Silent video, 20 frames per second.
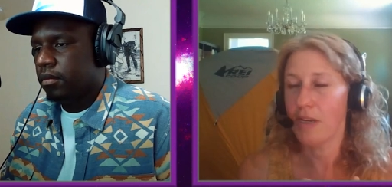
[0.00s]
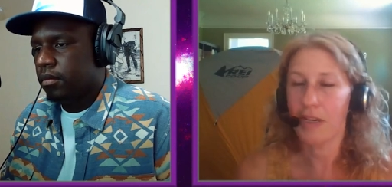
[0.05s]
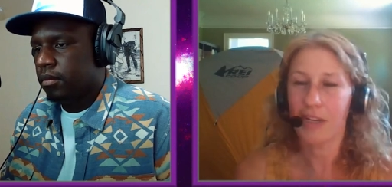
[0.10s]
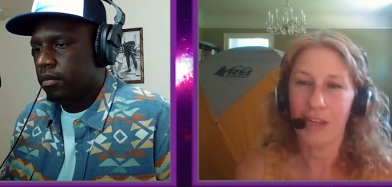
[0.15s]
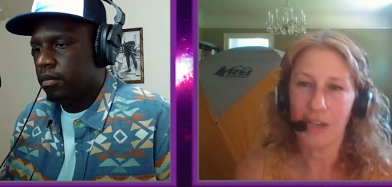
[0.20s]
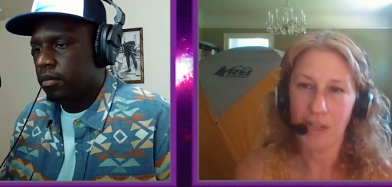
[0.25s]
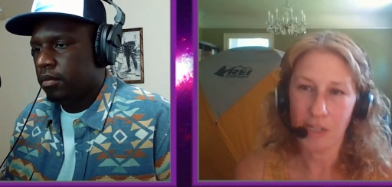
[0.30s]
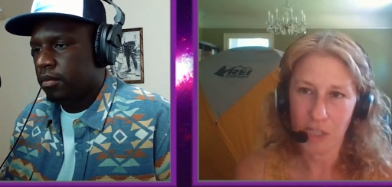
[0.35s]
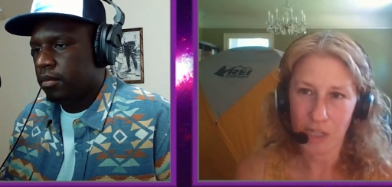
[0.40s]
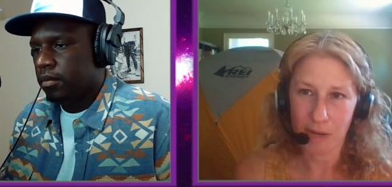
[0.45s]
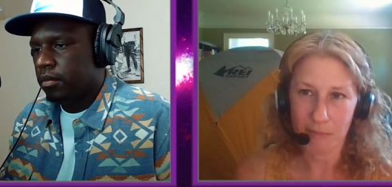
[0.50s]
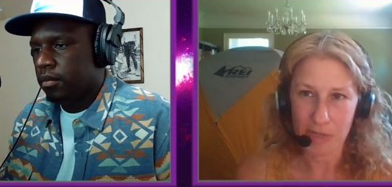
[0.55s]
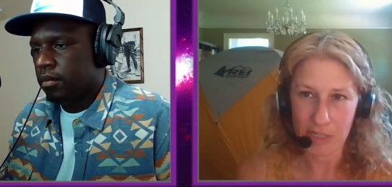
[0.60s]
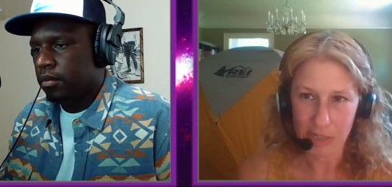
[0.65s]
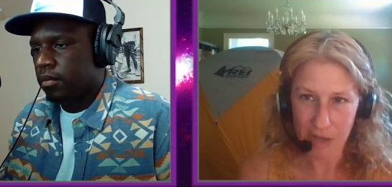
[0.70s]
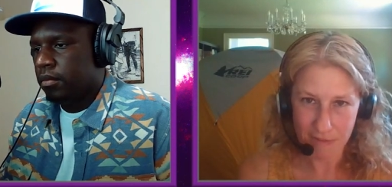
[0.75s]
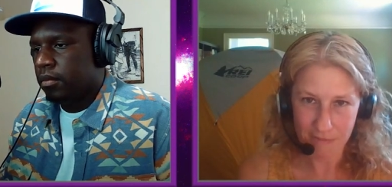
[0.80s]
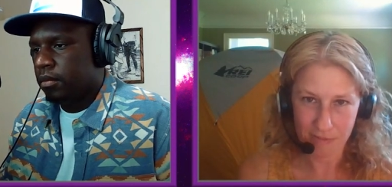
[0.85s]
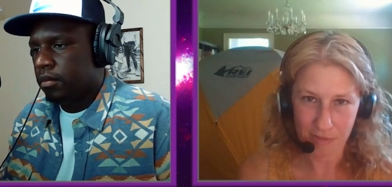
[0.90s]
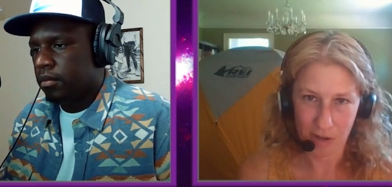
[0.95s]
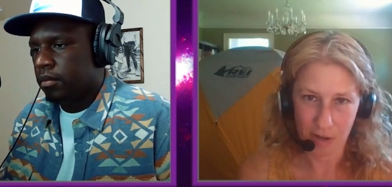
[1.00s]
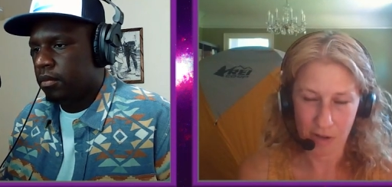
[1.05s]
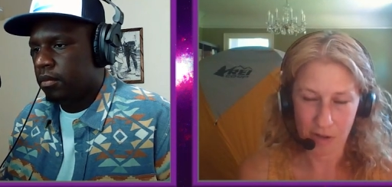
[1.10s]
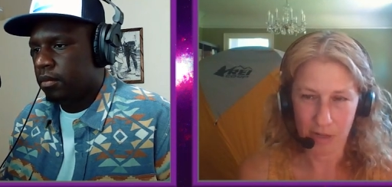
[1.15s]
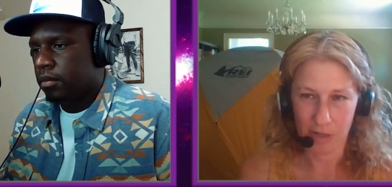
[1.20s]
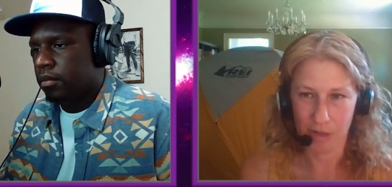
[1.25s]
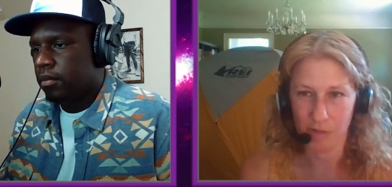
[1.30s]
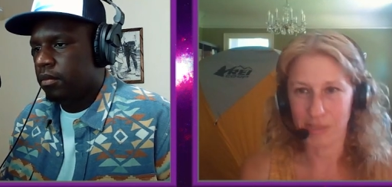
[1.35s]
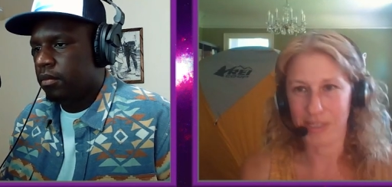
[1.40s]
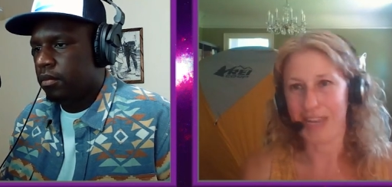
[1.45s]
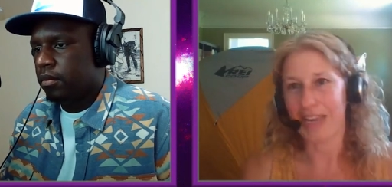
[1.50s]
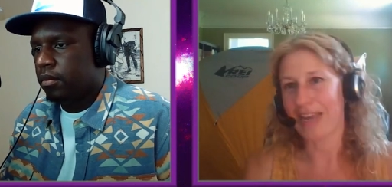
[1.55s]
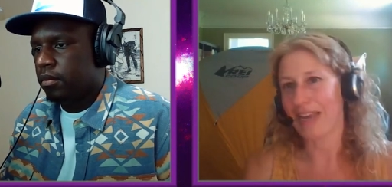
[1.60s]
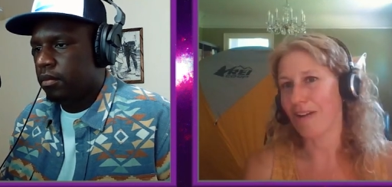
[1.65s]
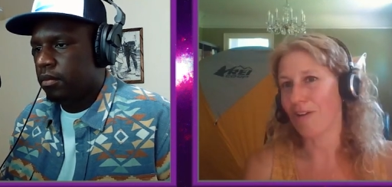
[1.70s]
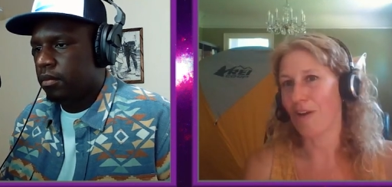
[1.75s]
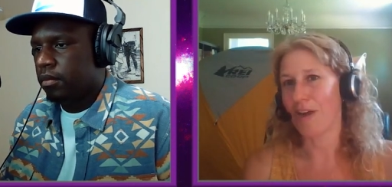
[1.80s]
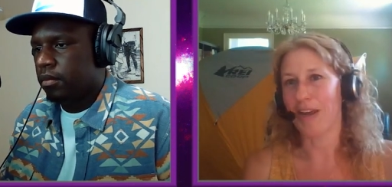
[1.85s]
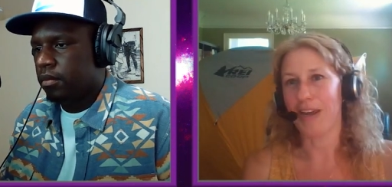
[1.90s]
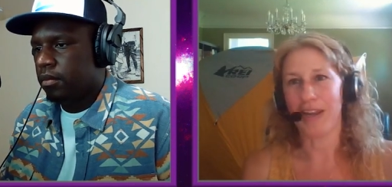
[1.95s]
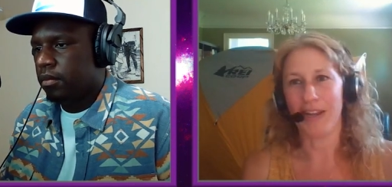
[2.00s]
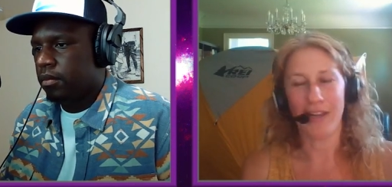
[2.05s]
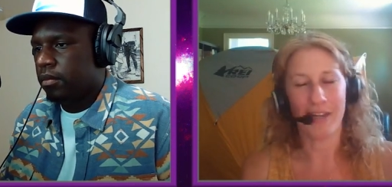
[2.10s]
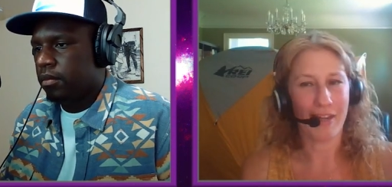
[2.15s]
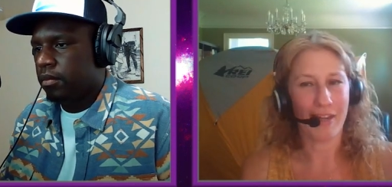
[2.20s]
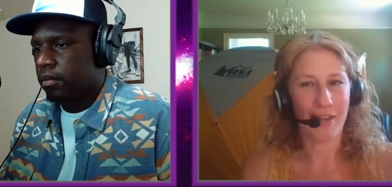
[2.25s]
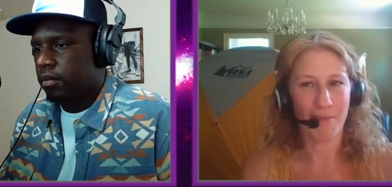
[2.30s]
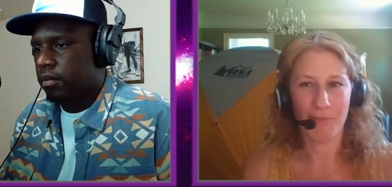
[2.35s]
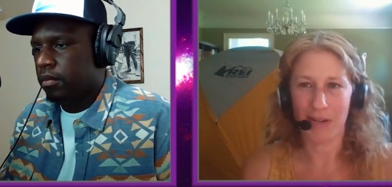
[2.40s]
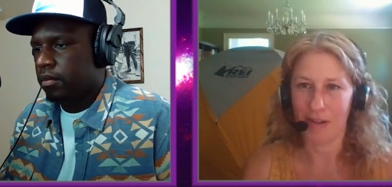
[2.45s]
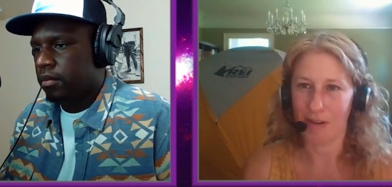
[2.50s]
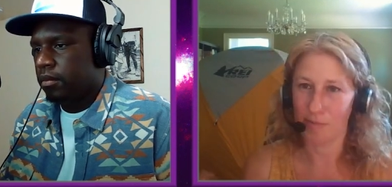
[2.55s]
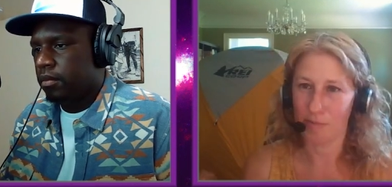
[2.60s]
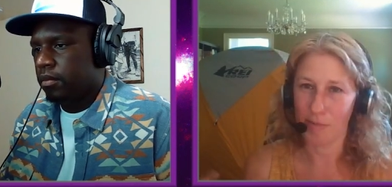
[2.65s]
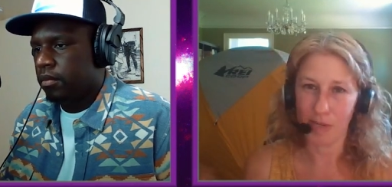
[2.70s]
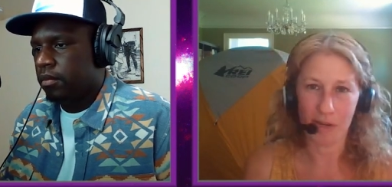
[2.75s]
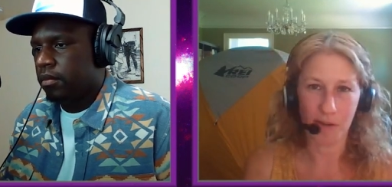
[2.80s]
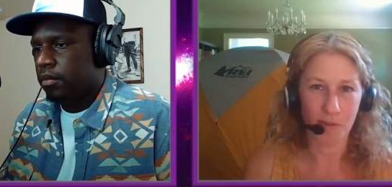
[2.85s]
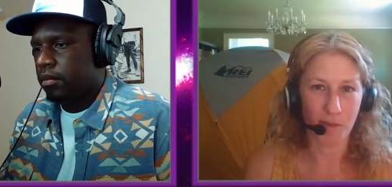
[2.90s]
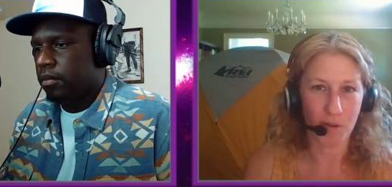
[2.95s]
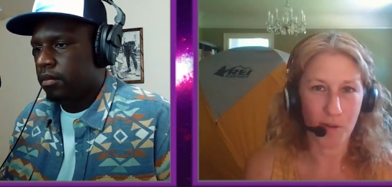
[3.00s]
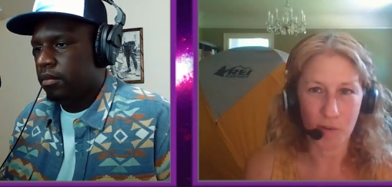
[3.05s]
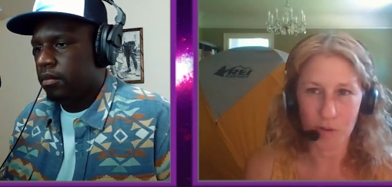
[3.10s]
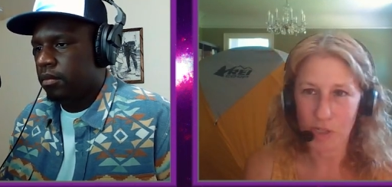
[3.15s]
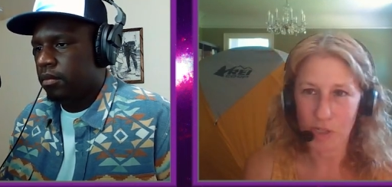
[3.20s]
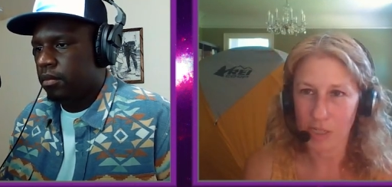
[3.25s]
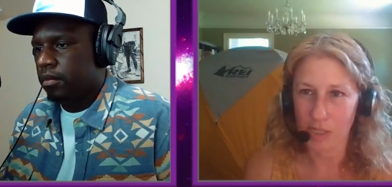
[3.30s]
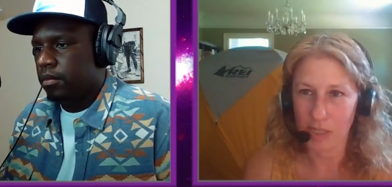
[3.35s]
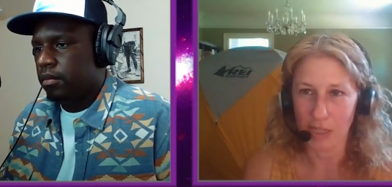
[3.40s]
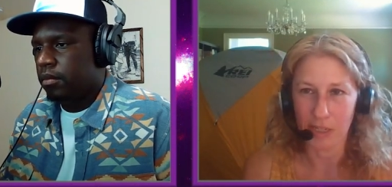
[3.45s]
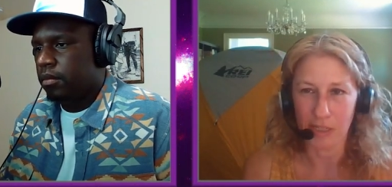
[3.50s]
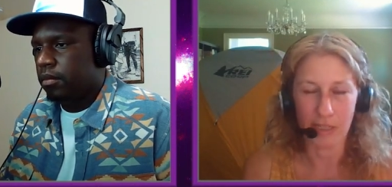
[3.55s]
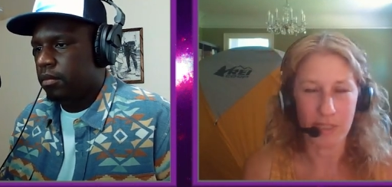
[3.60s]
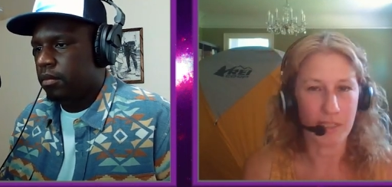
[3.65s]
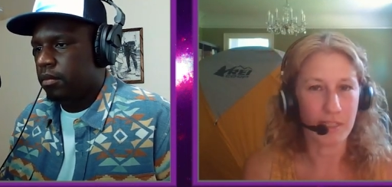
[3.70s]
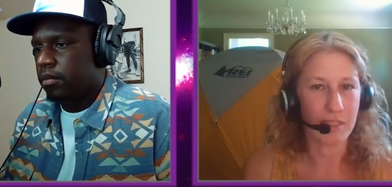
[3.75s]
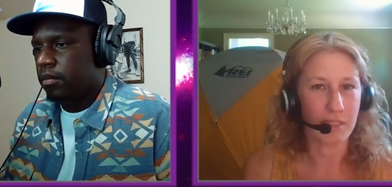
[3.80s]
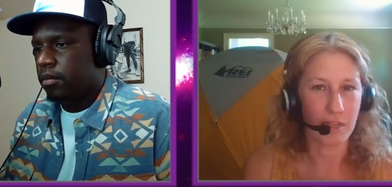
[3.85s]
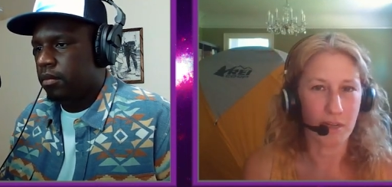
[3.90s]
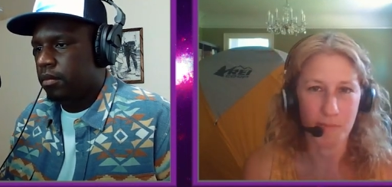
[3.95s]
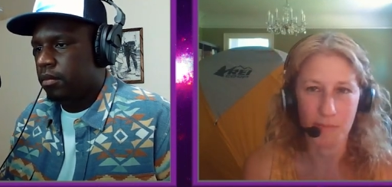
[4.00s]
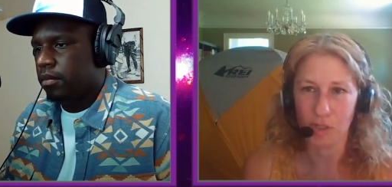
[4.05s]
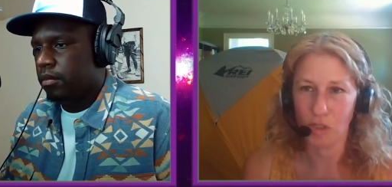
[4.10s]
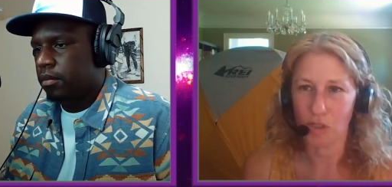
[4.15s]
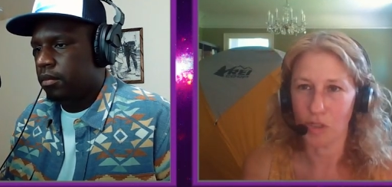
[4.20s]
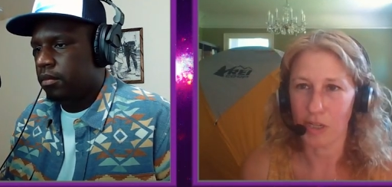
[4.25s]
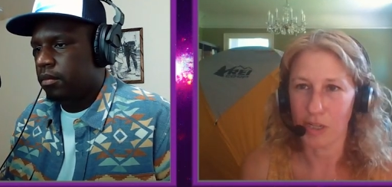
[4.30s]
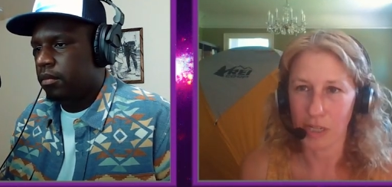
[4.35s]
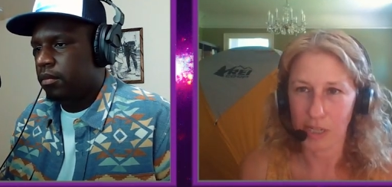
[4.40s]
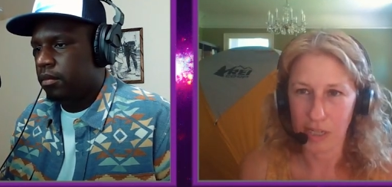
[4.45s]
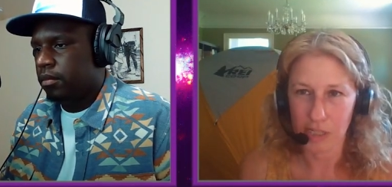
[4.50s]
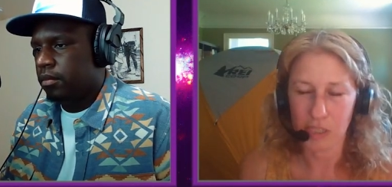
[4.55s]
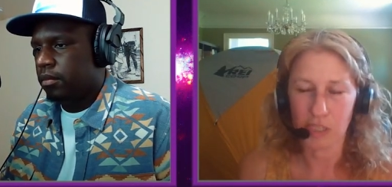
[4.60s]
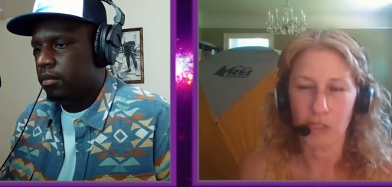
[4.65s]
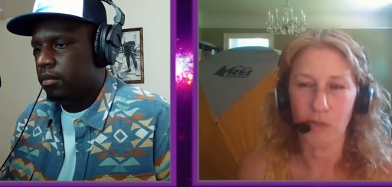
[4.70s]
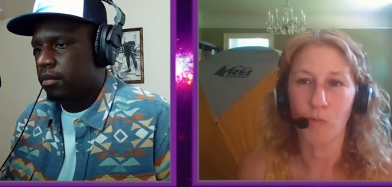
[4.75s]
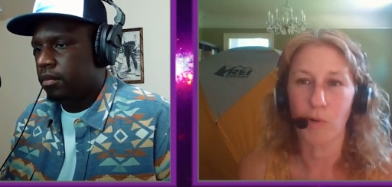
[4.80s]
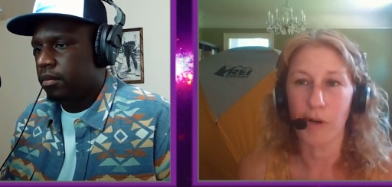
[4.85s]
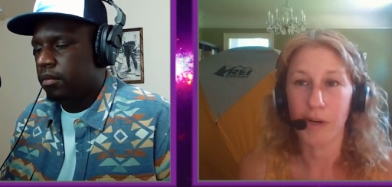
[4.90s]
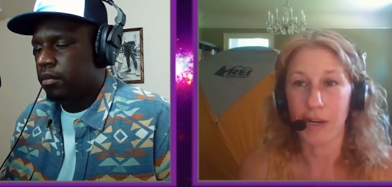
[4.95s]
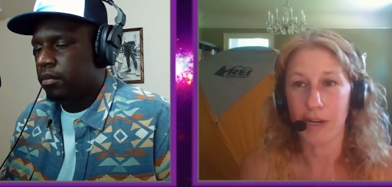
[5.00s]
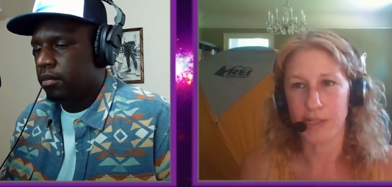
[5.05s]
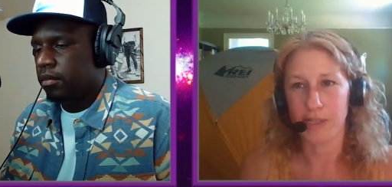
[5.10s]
Speaker 1: But then I got a job in Denver, and I was like, okay, I'm not going to be near the ocean. This is going to be tricky to